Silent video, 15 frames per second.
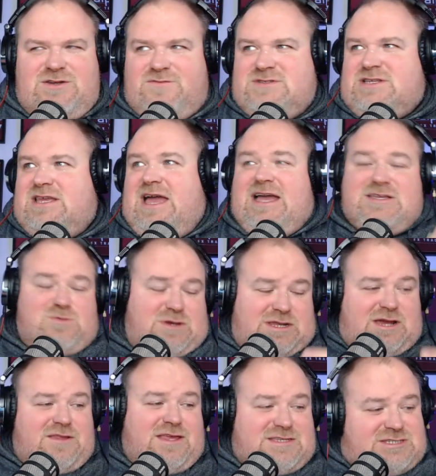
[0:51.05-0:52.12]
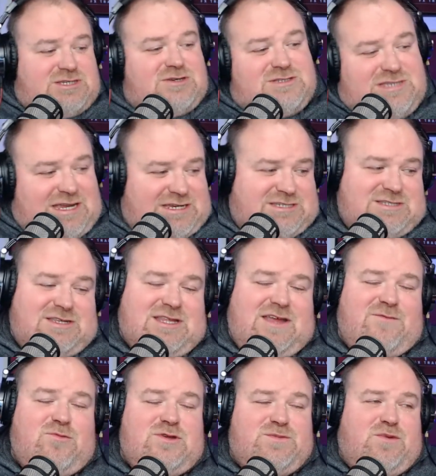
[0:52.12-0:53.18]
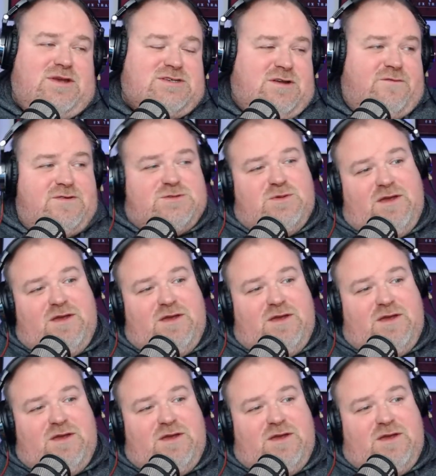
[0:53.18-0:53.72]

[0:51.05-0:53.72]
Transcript: Obviously, as we know, there's two sections of the Dave Moyes press conference.